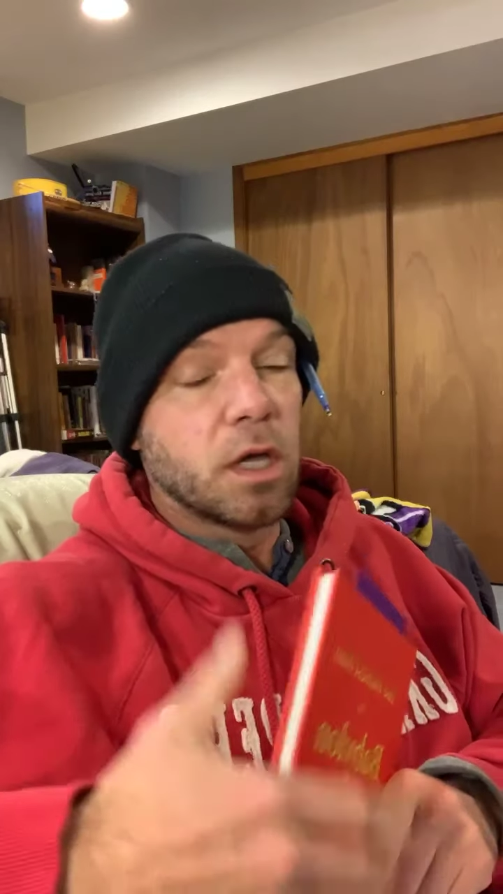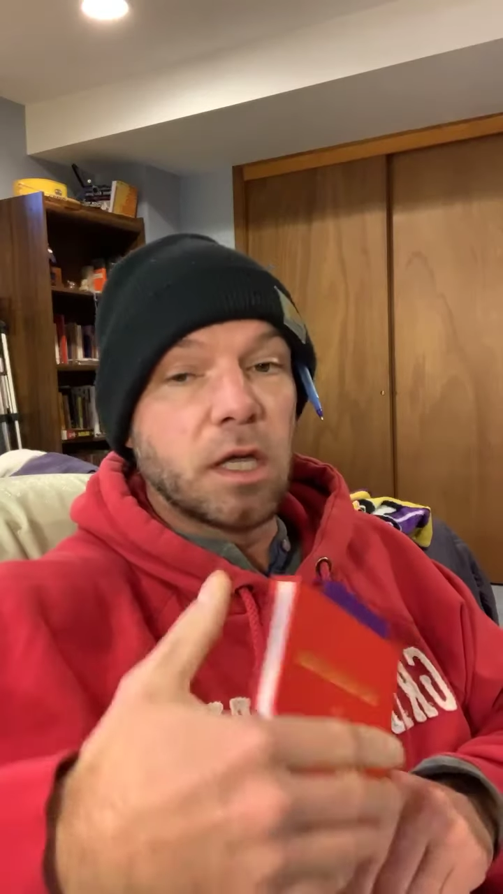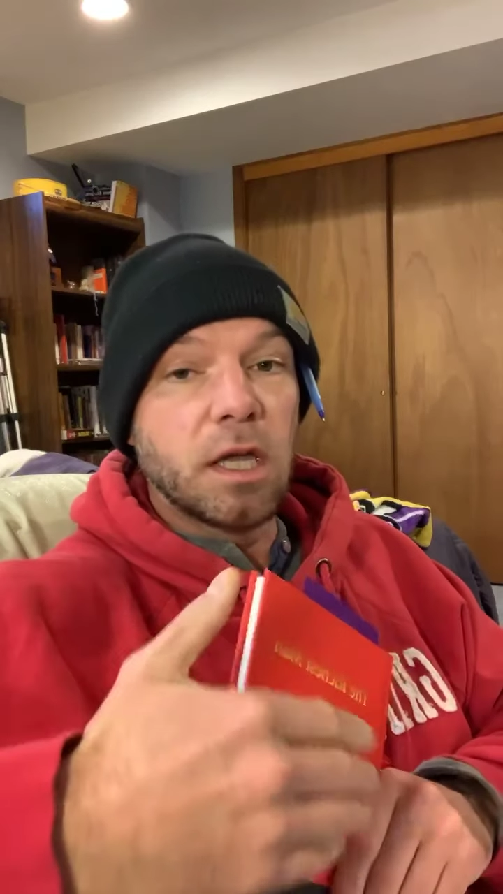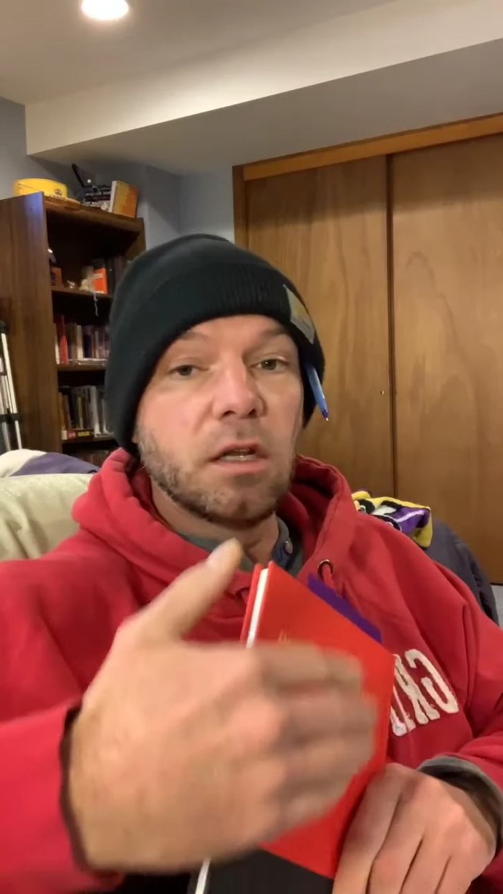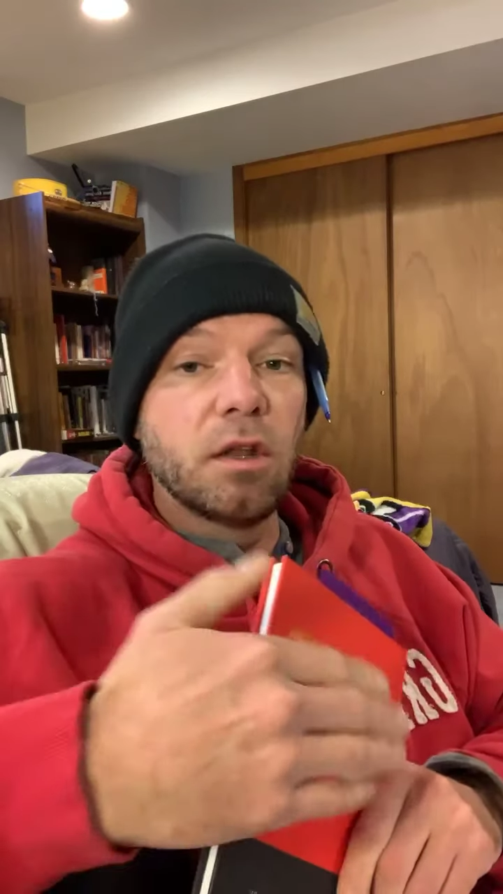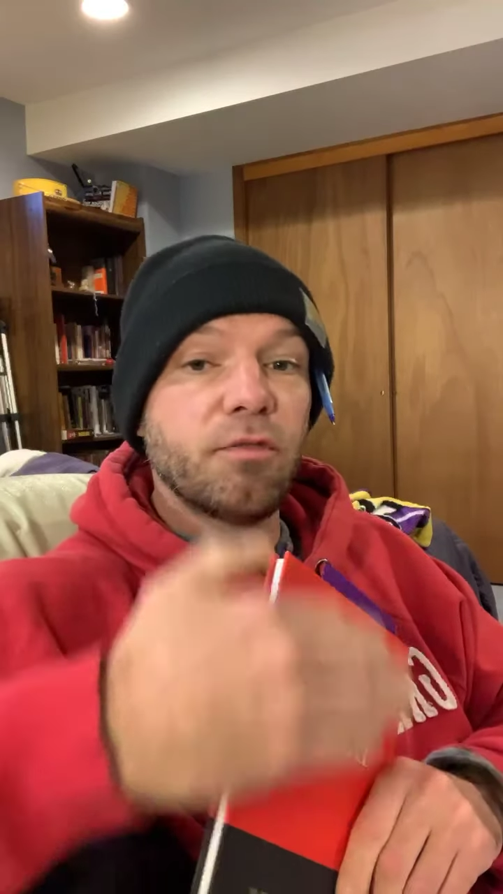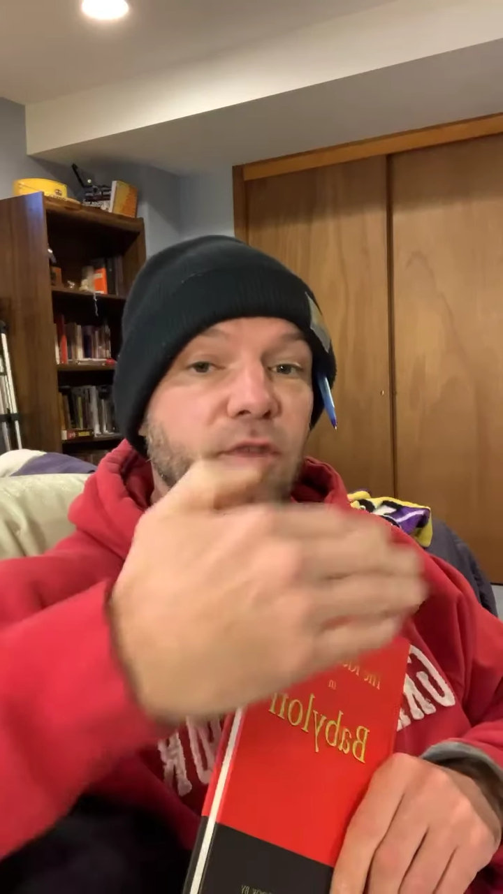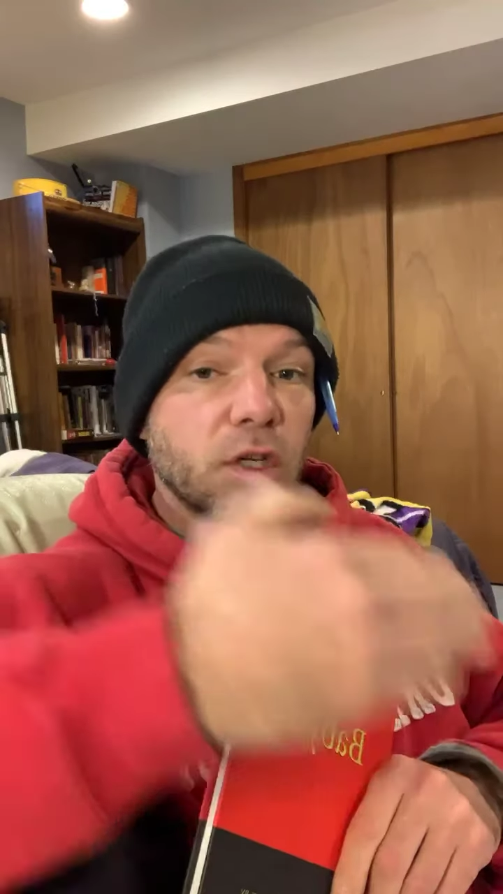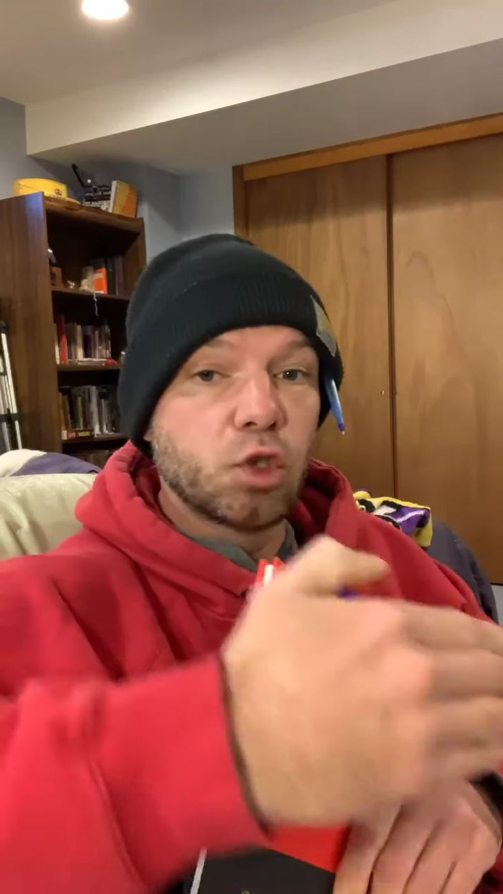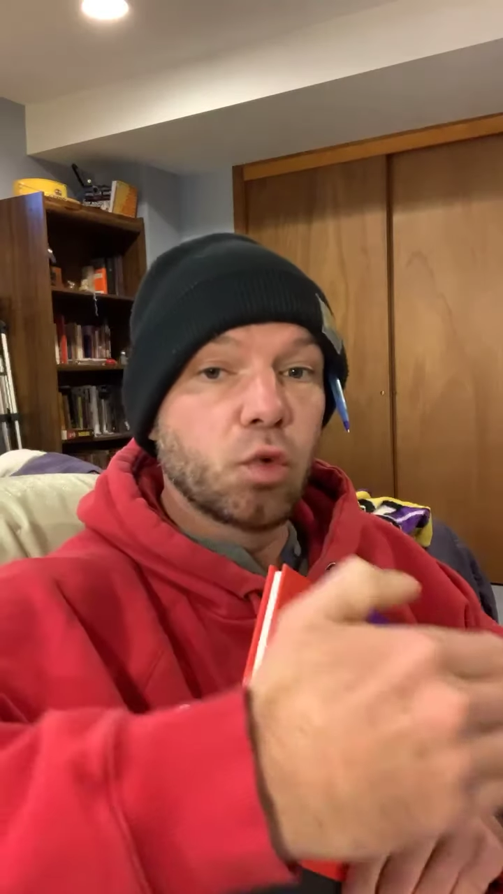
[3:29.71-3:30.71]

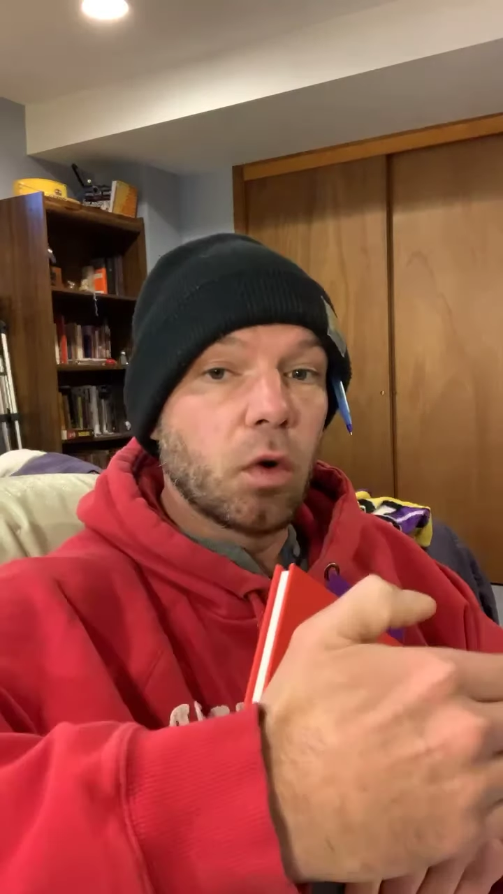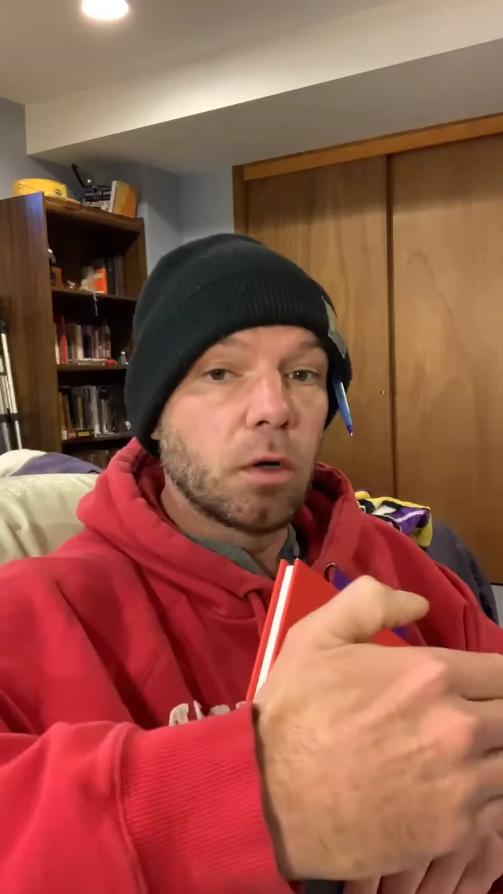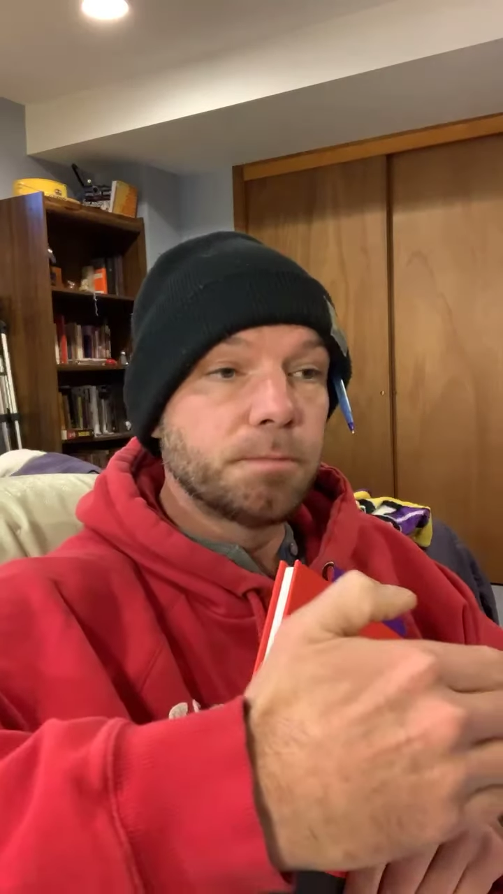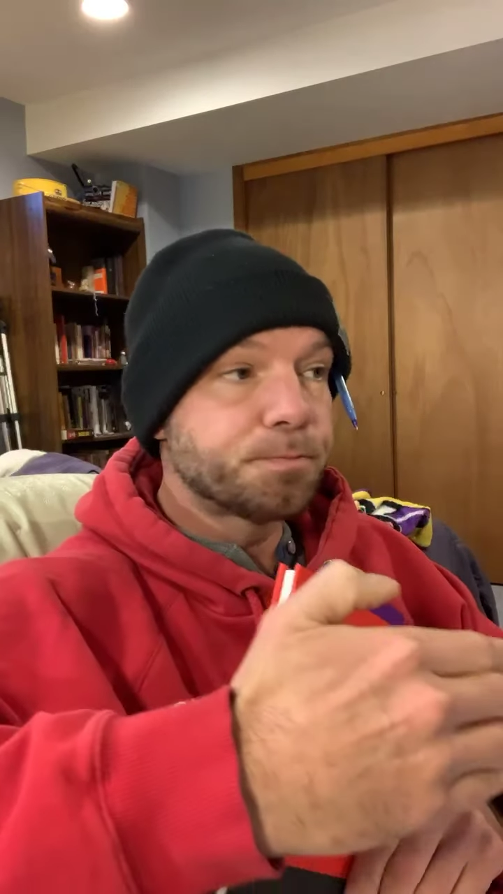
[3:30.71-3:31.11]
individual